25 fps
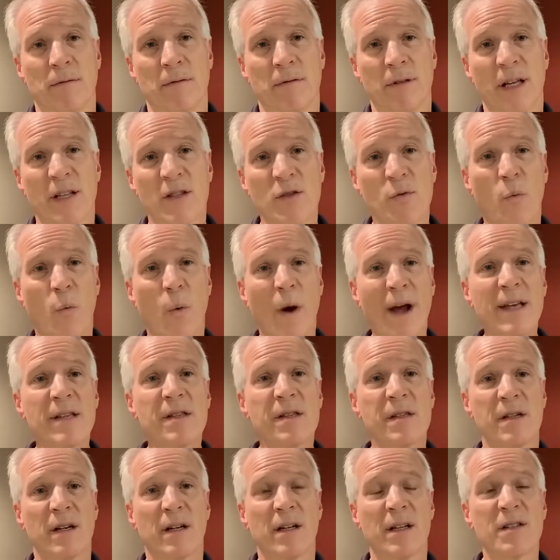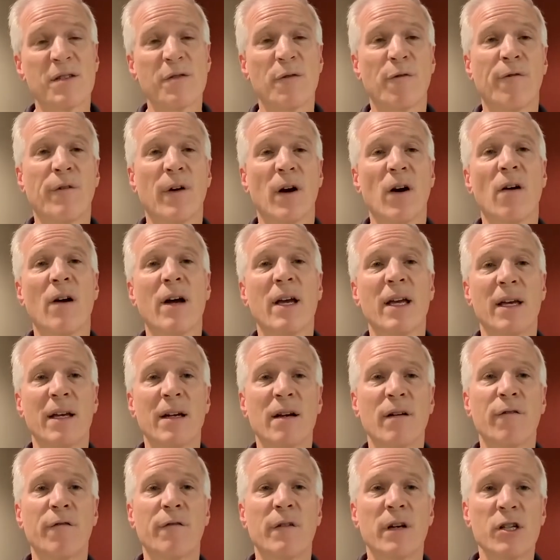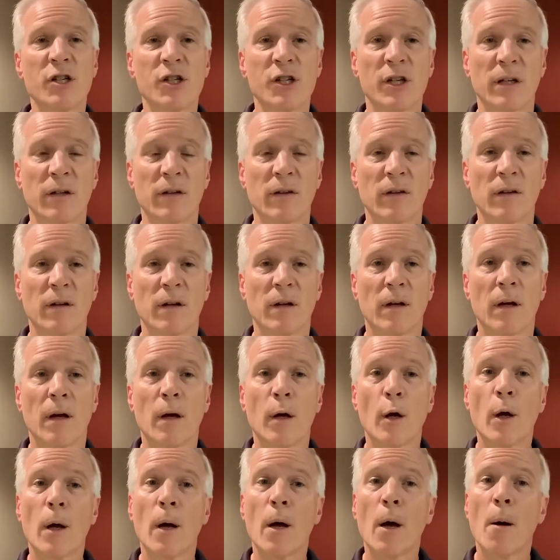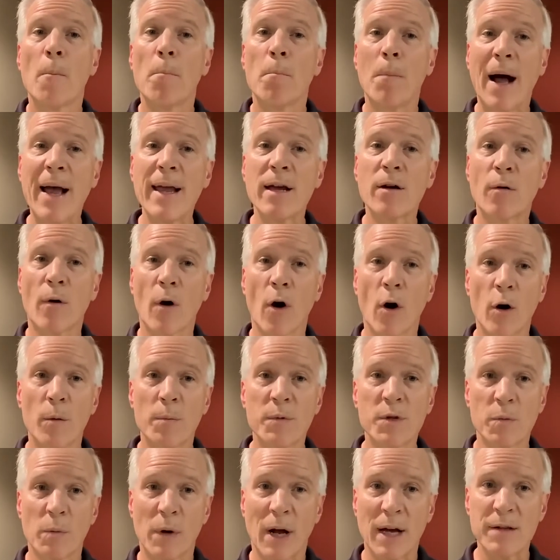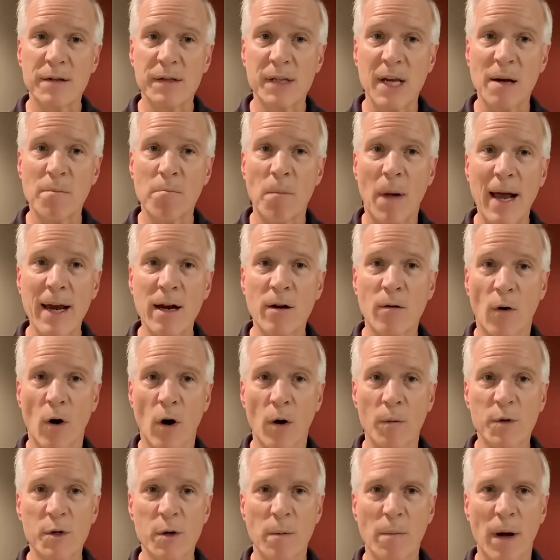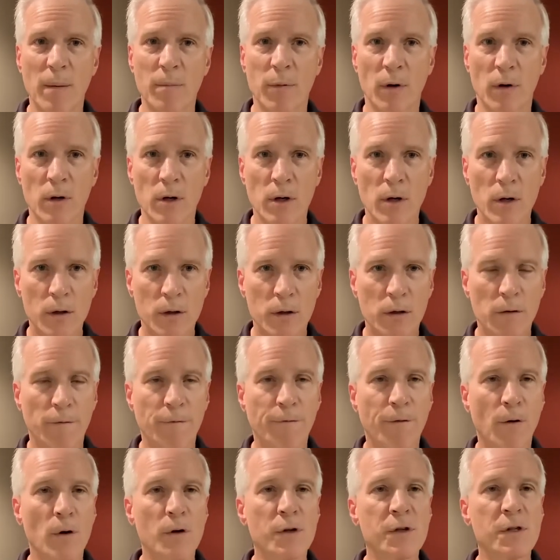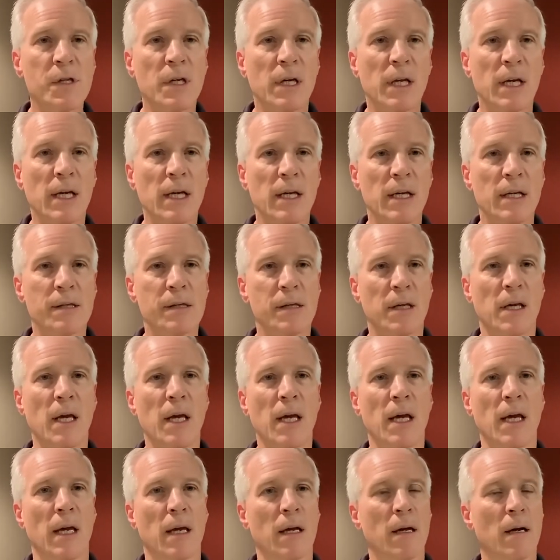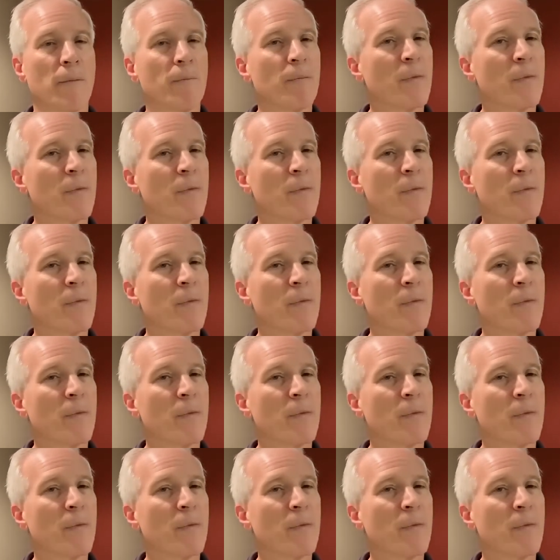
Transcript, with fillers: It's wasted, it's very inefficient. Microbes, when I say microbes, remember, diversity is key.